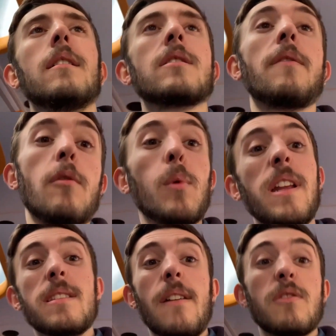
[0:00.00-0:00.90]
So if I
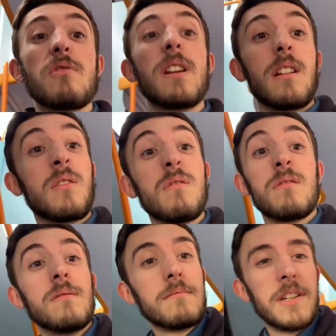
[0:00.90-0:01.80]
wanted to have a drink, I could.
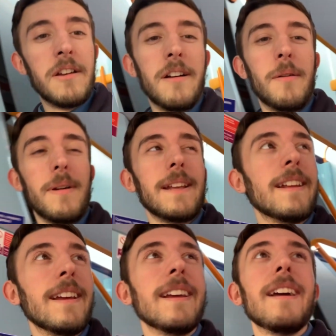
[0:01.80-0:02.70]
Do you know what I
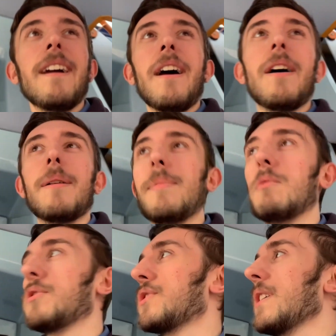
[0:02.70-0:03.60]
mean?
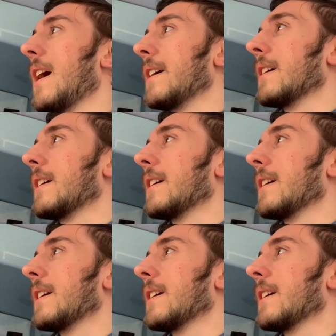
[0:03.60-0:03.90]
But we'll see how it